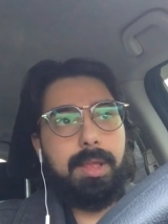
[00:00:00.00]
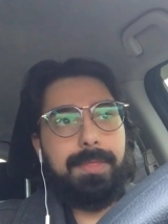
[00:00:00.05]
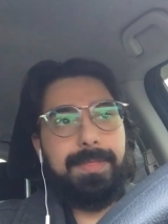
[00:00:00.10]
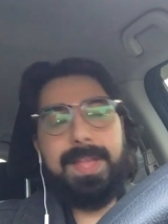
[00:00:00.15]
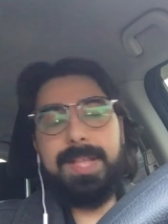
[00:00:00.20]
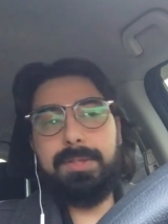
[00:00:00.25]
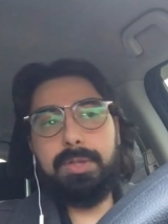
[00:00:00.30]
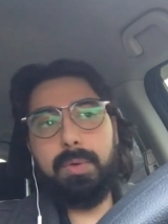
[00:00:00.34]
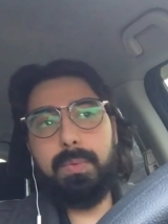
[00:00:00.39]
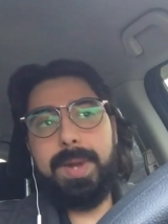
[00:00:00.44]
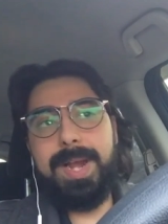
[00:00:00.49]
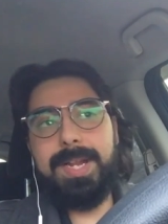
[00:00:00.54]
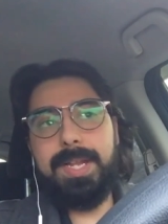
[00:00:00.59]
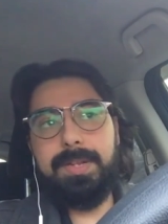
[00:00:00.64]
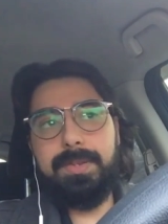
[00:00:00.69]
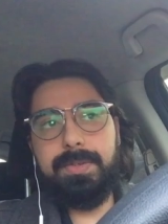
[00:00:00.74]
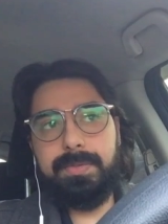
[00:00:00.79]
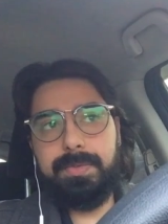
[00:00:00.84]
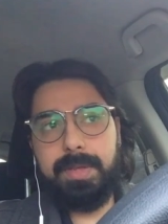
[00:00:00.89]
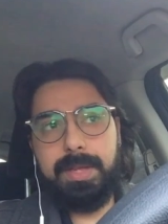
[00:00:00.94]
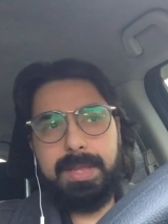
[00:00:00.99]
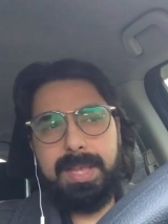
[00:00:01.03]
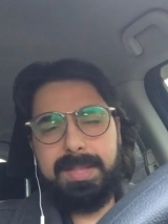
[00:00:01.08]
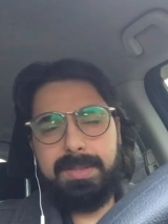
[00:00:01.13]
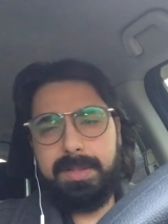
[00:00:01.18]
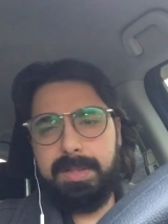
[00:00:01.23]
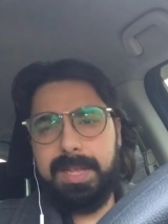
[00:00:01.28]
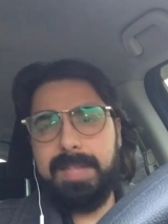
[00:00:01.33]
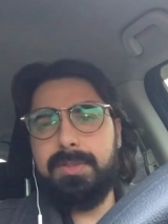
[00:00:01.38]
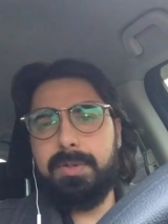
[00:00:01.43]
that's already just
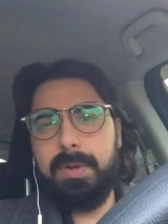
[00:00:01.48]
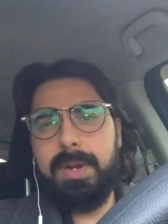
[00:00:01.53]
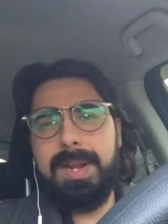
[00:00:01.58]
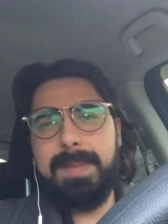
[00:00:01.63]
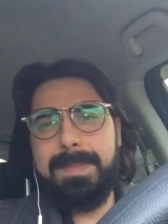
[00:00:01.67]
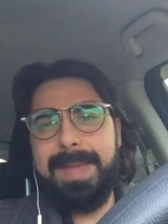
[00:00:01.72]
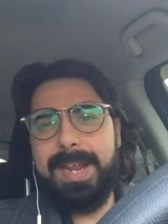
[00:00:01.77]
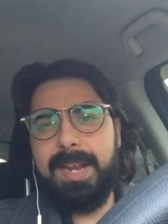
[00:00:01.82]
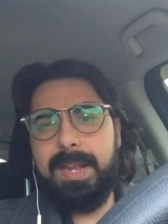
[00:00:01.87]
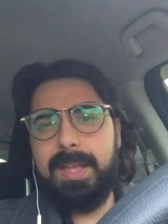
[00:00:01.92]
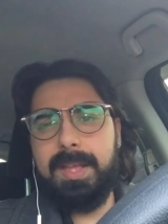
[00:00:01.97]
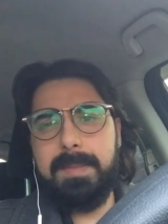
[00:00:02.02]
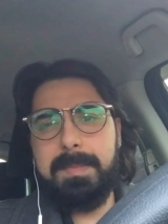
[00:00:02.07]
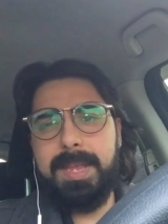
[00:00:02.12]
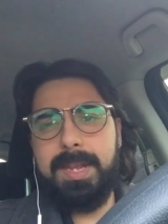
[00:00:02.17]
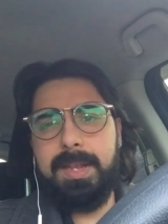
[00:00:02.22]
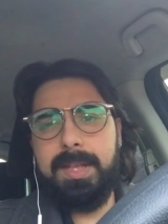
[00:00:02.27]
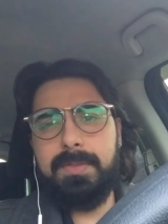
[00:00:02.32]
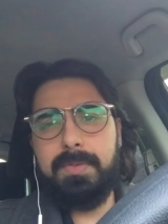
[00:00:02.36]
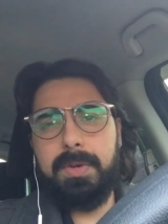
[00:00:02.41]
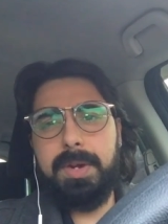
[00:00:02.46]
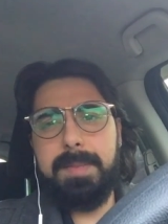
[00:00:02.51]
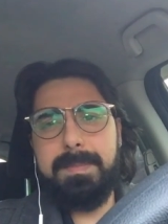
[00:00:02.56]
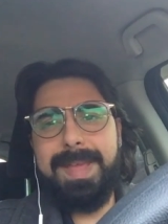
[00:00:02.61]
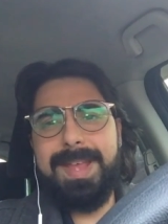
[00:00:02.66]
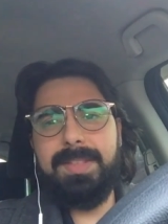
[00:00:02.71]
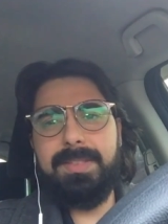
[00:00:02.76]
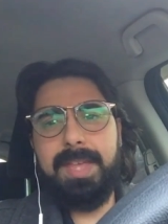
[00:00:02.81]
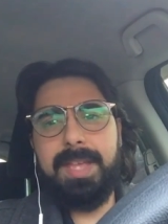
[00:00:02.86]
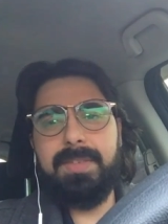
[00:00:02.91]
that's that's already made. I mean, it's already
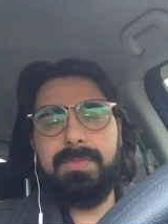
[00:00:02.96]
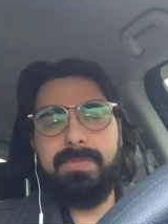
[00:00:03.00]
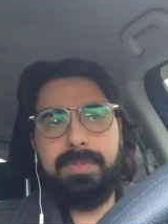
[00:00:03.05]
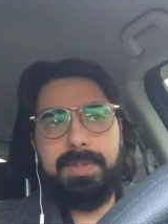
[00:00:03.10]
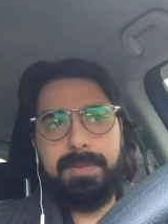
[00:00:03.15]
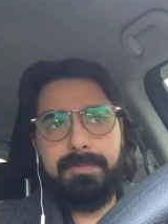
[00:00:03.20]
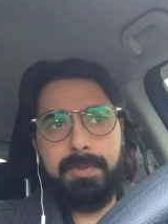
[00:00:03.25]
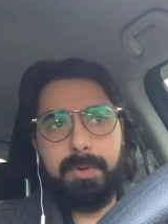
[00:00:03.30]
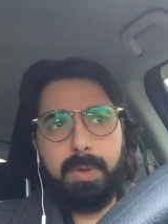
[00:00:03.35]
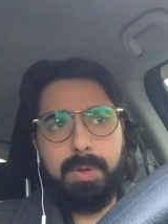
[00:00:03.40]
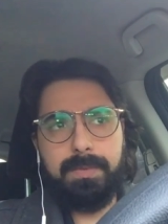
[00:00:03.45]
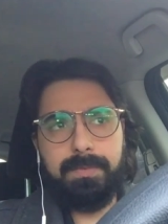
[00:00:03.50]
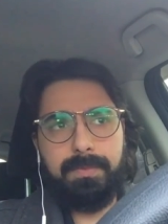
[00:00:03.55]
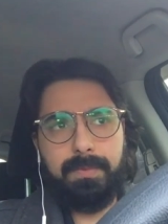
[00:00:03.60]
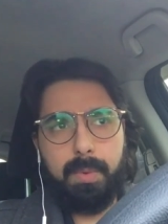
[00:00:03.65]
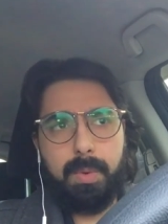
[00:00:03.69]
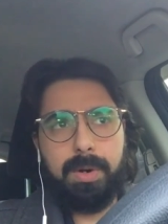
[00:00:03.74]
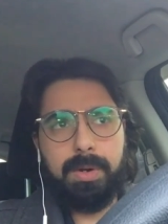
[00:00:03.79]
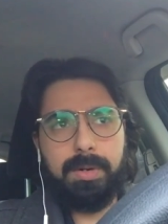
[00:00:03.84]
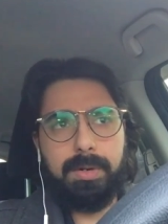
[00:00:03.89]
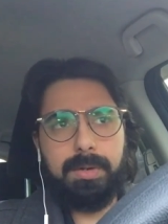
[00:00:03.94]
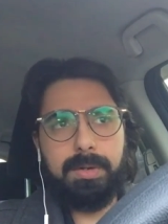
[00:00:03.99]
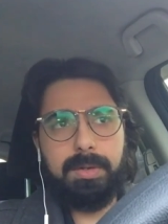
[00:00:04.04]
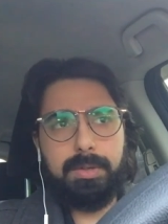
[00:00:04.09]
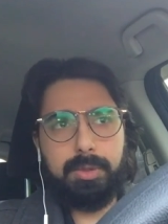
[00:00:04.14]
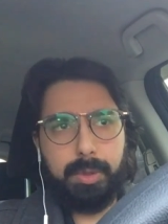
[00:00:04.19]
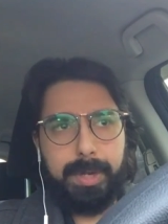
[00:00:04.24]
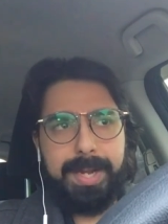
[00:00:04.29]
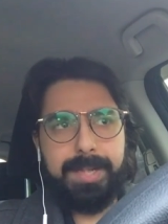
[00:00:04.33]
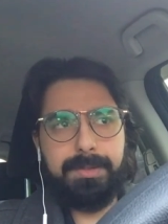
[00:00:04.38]
made things difficult for
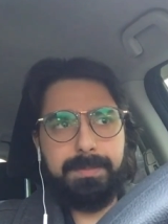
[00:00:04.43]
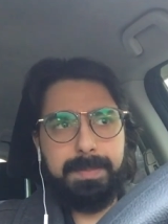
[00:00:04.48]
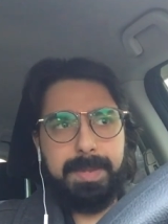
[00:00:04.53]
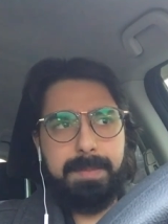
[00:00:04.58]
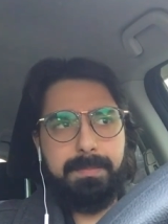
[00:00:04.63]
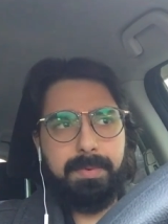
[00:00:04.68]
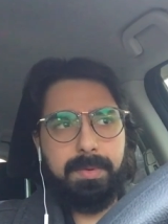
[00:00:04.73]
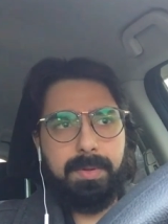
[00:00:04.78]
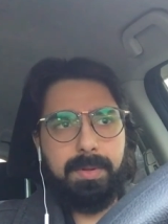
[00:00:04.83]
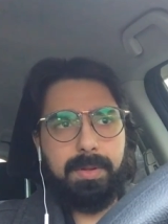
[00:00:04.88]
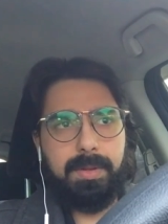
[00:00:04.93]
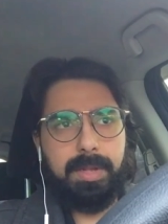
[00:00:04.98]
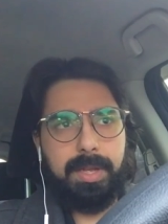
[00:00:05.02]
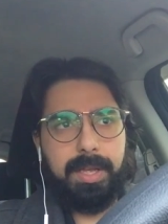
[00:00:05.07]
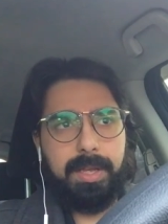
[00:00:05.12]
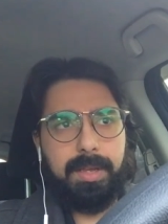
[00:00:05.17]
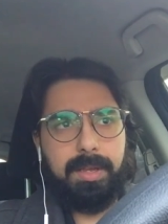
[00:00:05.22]
trans people.